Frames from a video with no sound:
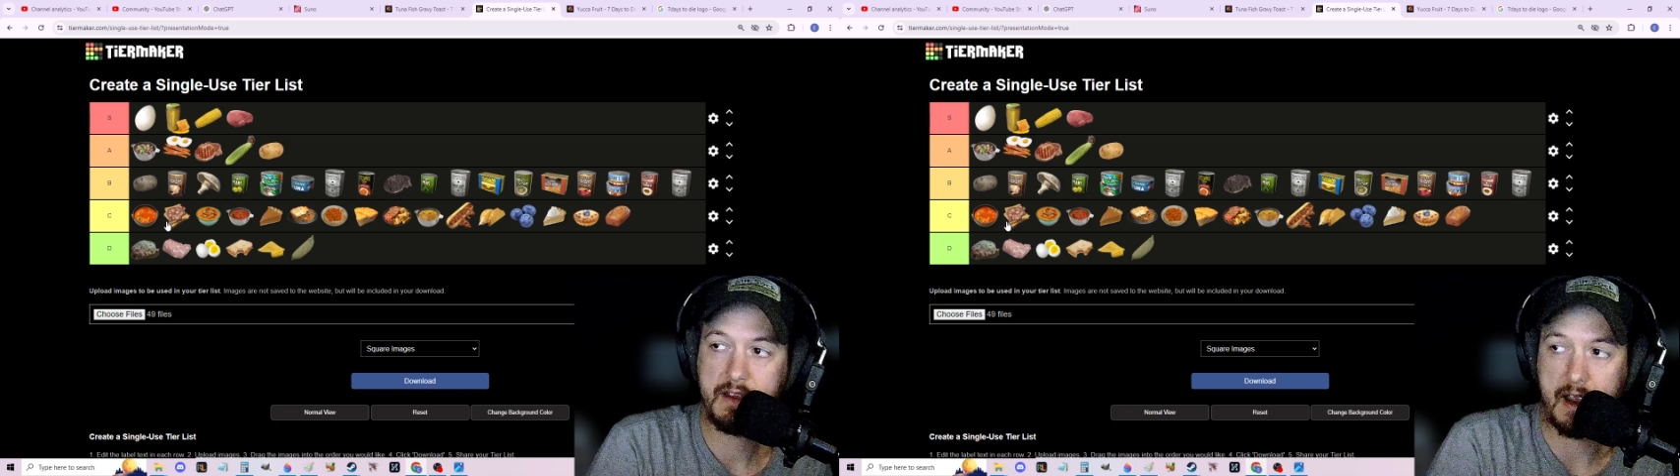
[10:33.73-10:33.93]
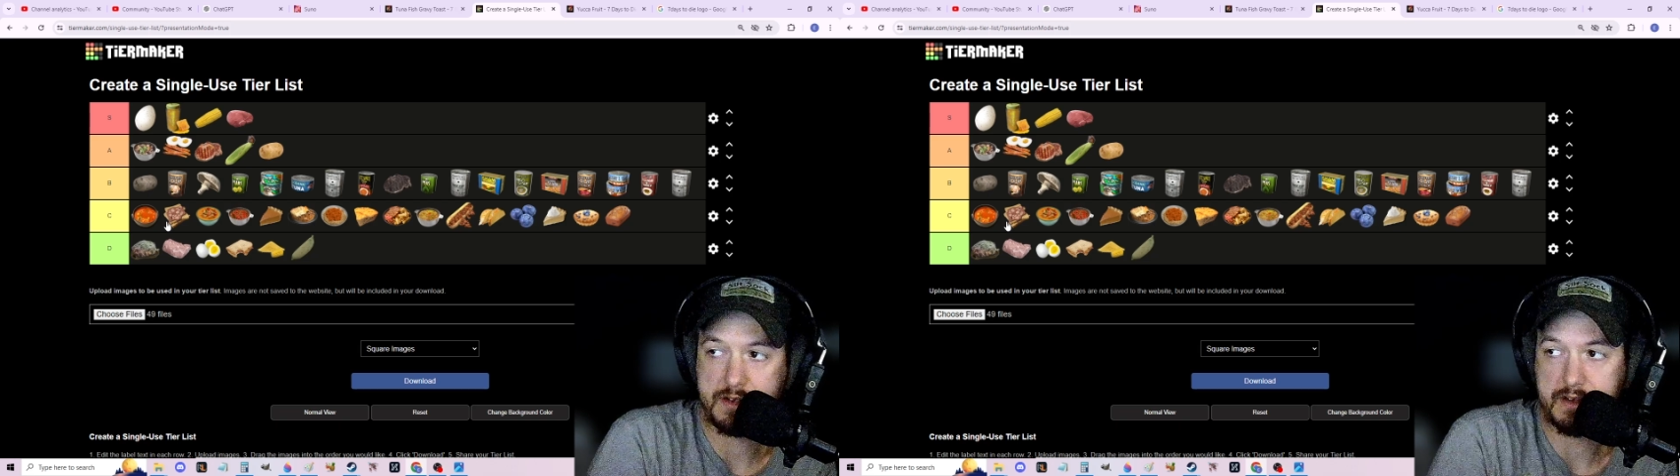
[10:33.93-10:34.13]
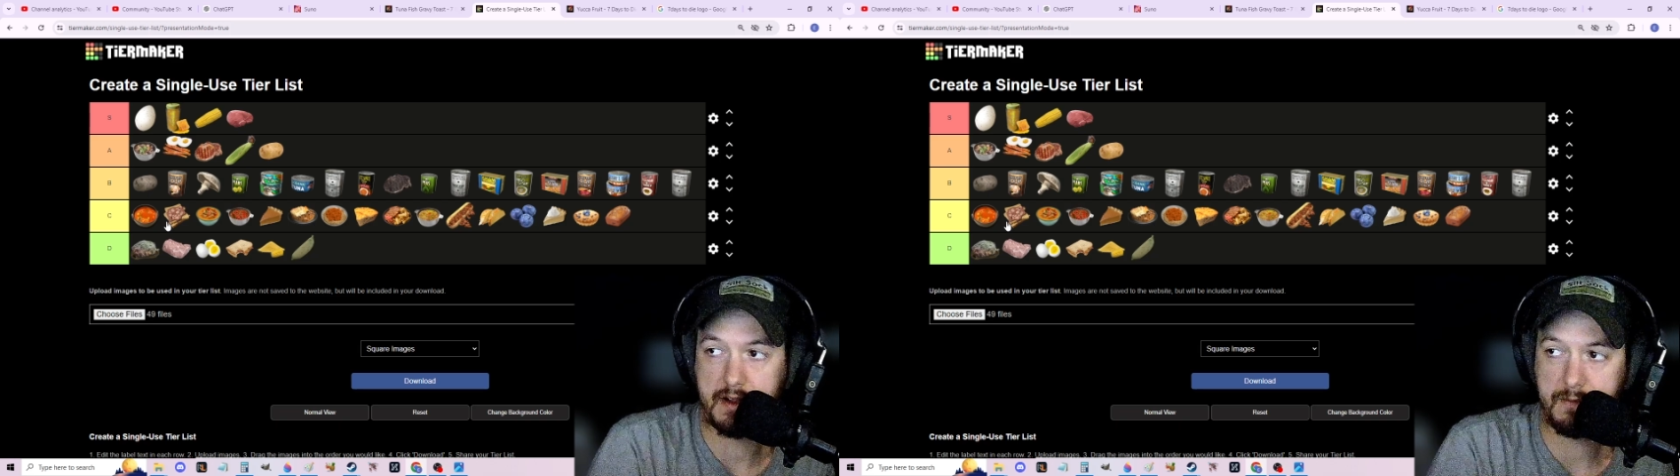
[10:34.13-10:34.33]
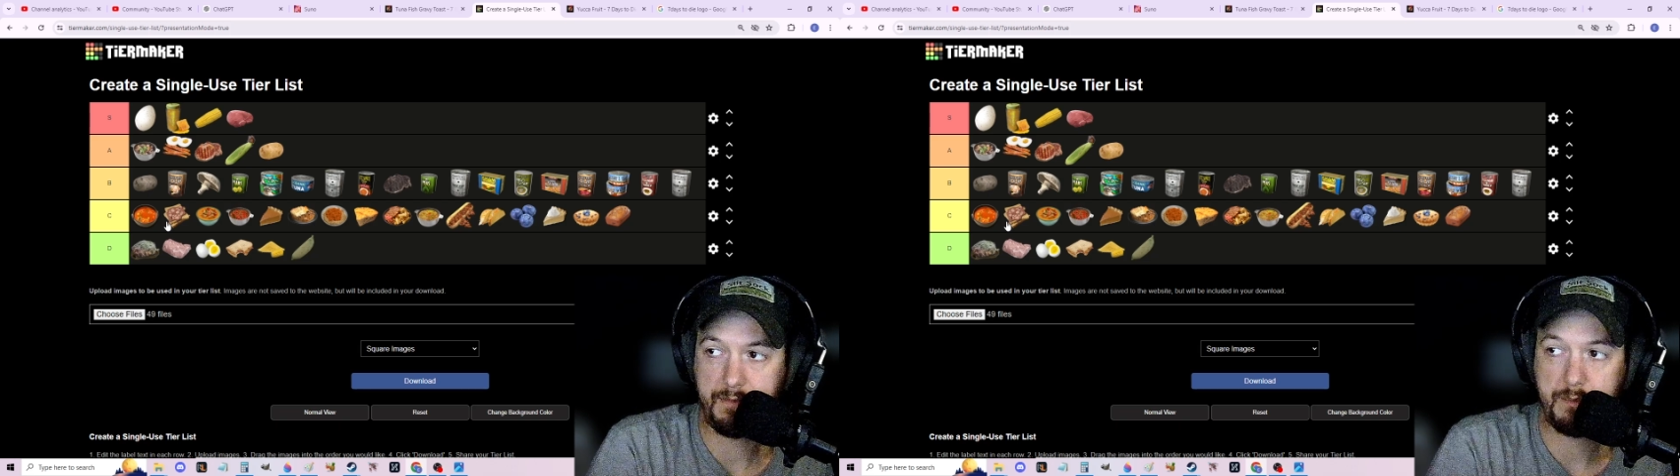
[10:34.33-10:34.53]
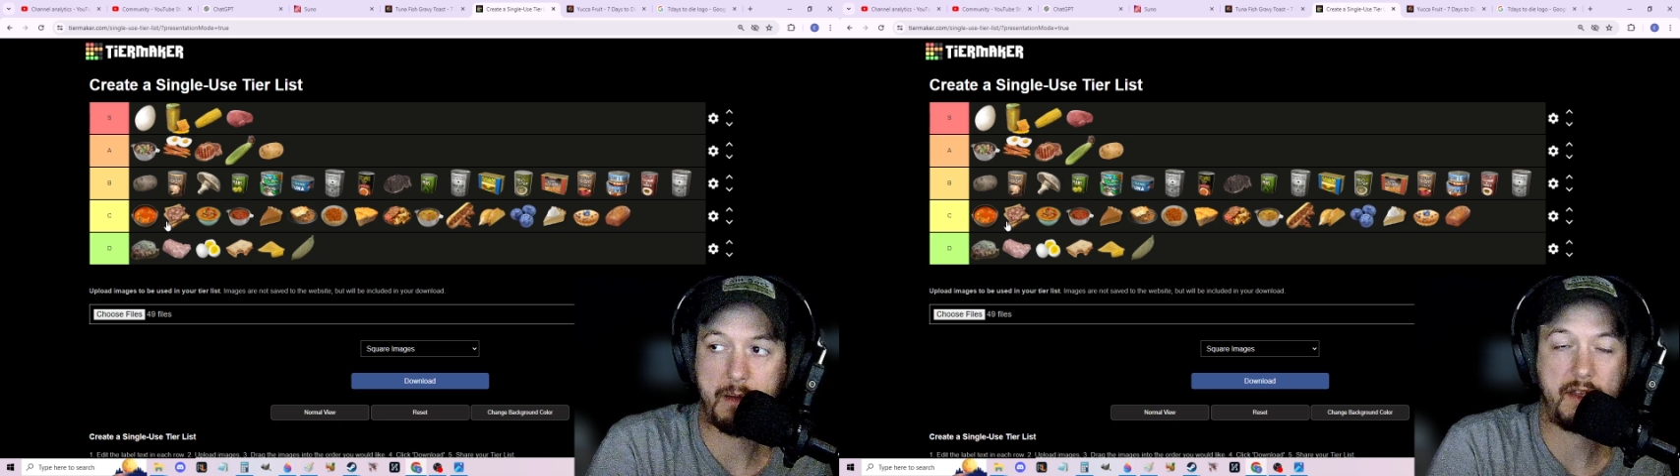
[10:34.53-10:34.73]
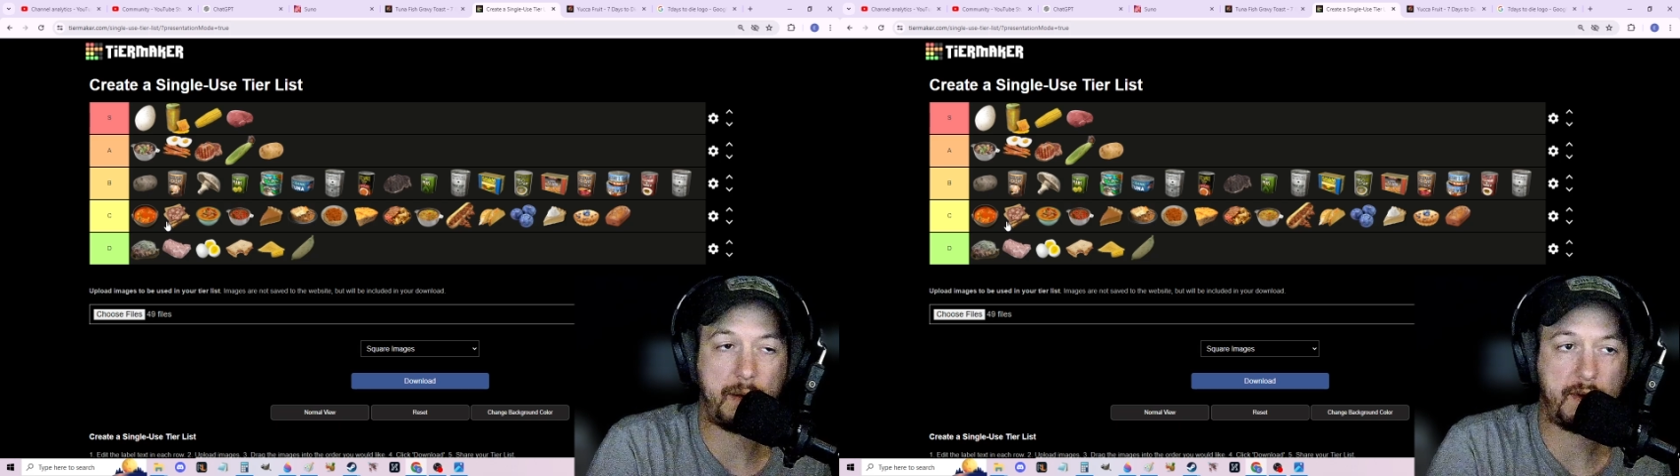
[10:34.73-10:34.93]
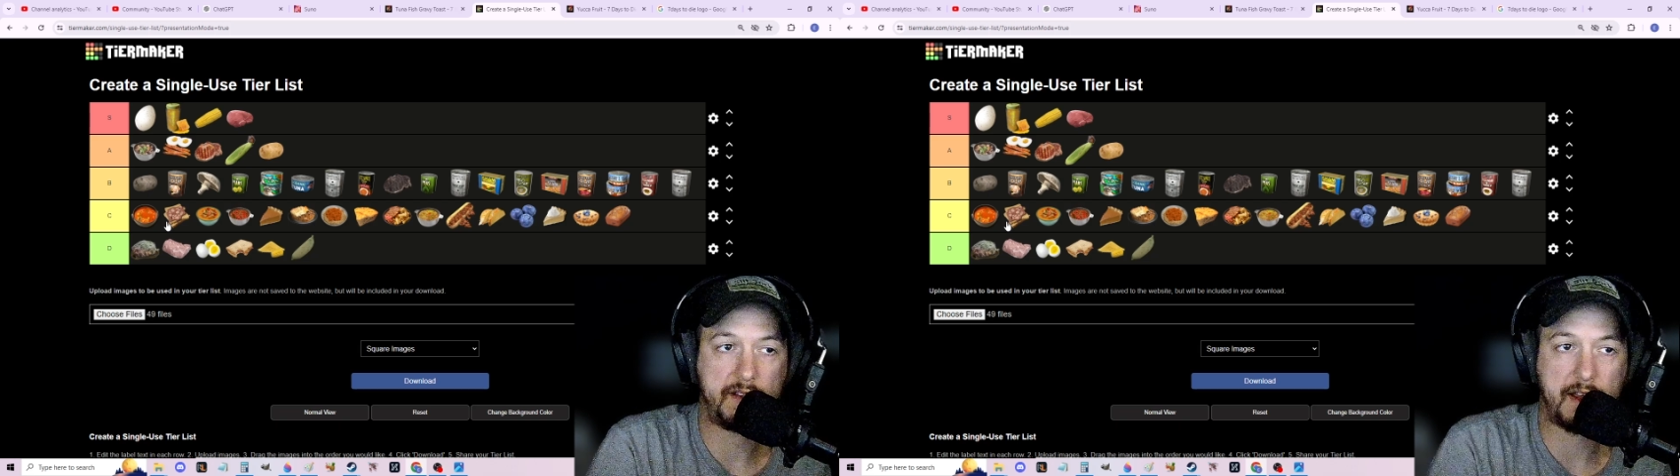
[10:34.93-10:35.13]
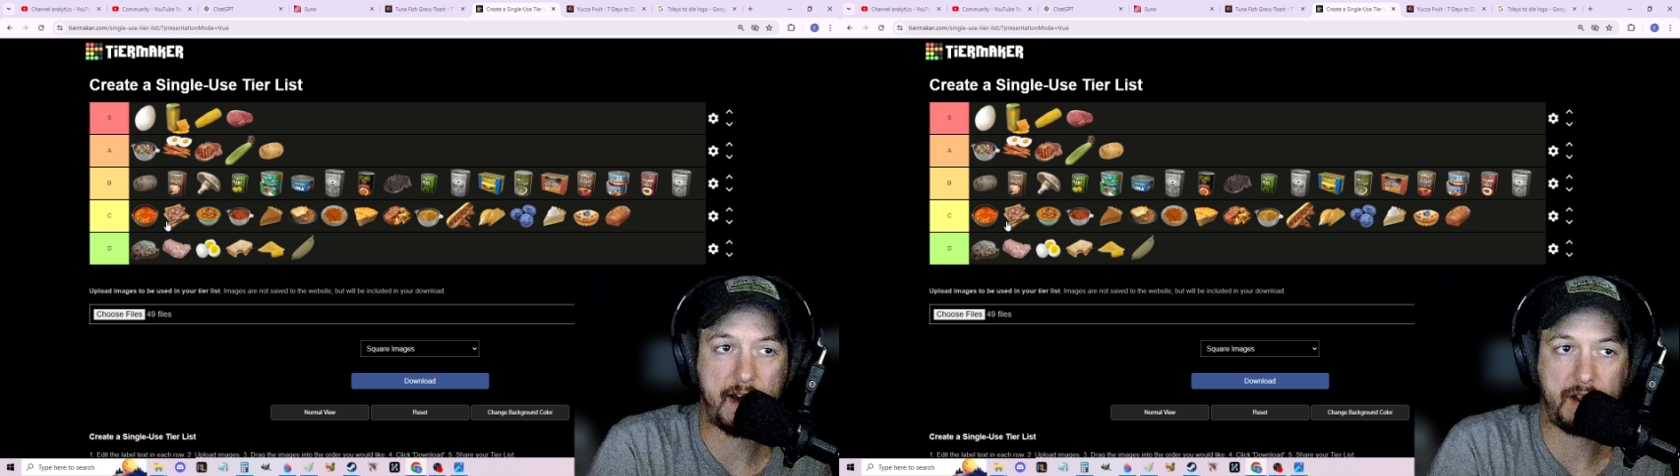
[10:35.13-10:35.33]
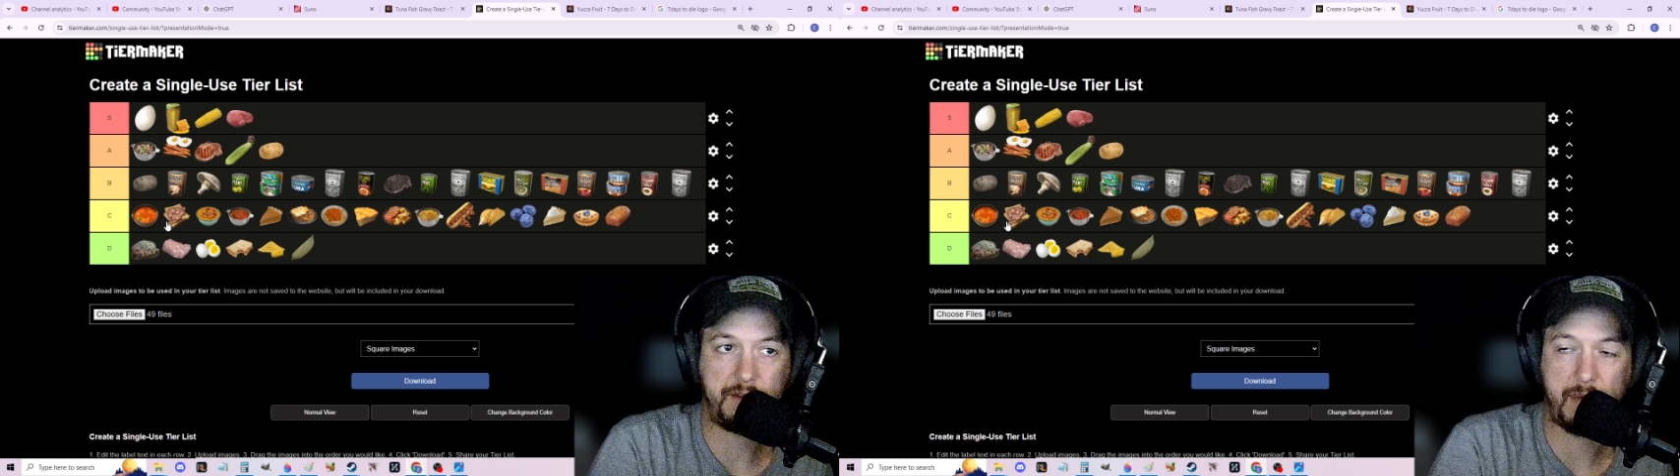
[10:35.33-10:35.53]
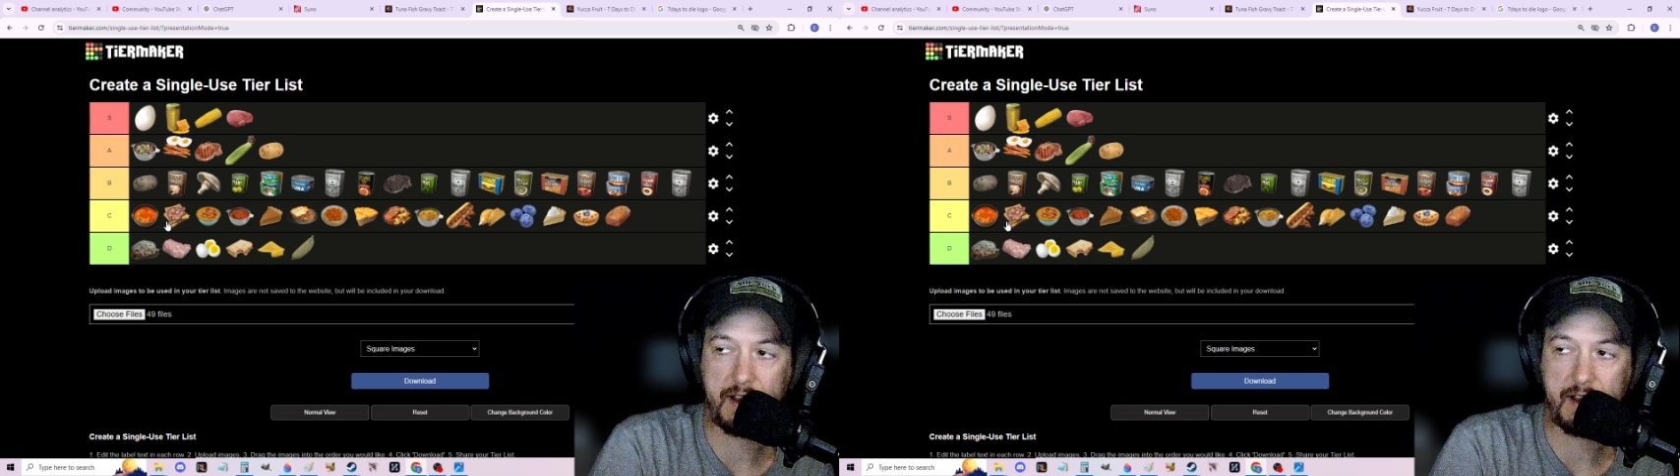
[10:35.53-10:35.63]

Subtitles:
I just don't know. Maybe I mean like the health